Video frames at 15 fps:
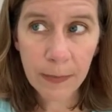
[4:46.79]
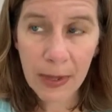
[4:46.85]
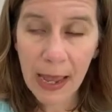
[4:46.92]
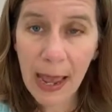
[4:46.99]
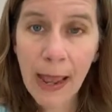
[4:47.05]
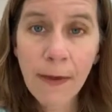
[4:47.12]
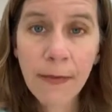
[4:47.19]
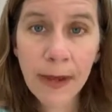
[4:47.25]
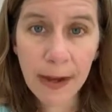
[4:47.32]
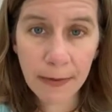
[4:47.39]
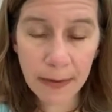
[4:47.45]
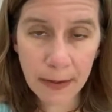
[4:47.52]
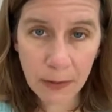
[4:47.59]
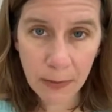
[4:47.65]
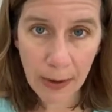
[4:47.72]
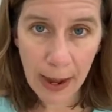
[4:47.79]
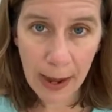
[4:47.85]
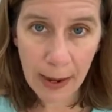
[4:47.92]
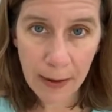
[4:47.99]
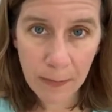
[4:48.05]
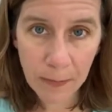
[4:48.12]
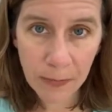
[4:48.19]
behaving in this
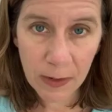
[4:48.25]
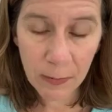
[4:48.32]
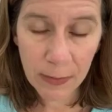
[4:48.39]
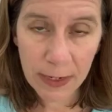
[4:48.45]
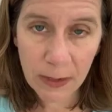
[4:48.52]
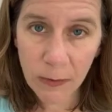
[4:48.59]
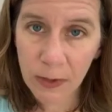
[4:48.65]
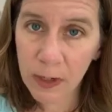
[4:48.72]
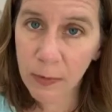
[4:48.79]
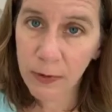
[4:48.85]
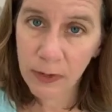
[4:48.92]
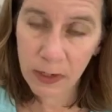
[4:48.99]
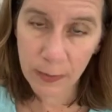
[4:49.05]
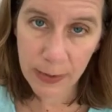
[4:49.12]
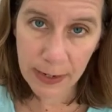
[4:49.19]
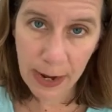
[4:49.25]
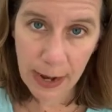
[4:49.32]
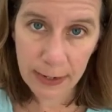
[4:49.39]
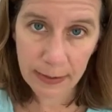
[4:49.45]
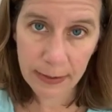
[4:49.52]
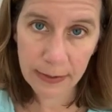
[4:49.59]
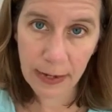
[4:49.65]
way because we're supposed to be
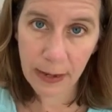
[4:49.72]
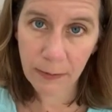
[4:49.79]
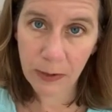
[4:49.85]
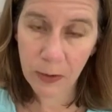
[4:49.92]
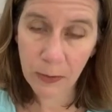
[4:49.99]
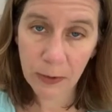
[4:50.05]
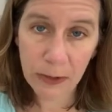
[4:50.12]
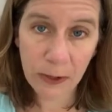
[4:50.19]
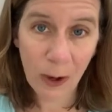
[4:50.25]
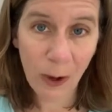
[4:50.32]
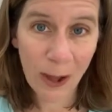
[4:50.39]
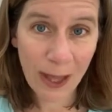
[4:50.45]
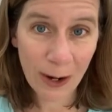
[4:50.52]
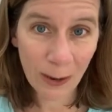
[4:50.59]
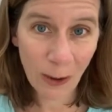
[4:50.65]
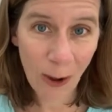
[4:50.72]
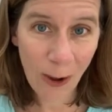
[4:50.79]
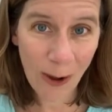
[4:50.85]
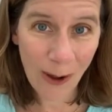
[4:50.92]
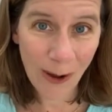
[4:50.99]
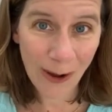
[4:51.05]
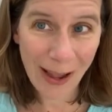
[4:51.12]
nice and we're supposed to all get
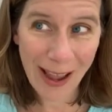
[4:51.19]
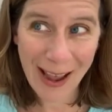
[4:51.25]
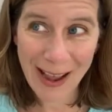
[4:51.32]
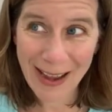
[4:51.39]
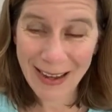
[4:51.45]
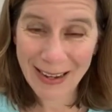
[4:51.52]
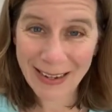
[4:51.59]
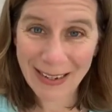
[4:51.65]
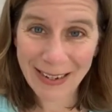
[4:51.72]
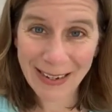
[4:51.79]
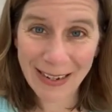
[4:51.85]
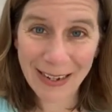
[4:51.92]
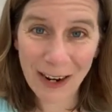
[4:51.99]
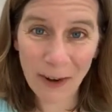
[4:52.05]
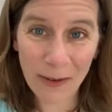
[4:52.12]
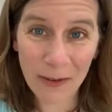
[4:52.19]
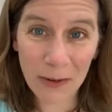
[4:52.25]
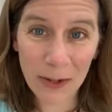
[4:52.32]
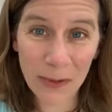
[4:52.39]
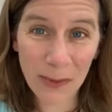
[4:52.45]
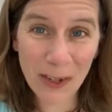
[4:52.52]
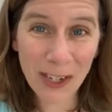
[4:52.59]
along and,
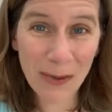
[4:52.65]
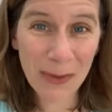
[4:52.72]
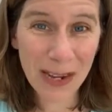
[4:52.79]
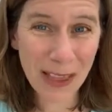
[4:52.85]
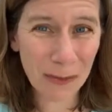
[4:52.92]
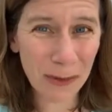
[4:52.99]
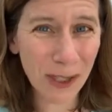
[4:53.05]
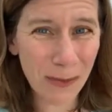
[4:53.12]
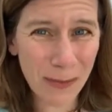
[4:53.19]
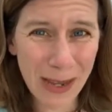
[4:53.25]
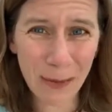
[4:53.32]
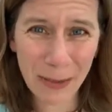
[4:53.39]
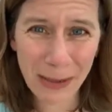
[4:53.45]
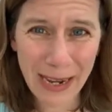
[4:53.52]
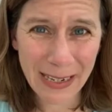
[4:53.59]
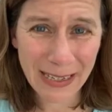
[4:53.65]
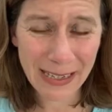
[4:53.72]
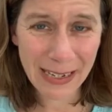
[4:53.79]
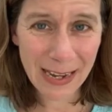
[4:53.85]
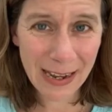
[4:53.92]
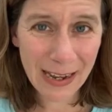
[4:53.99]
we're supposed to make the world a better place.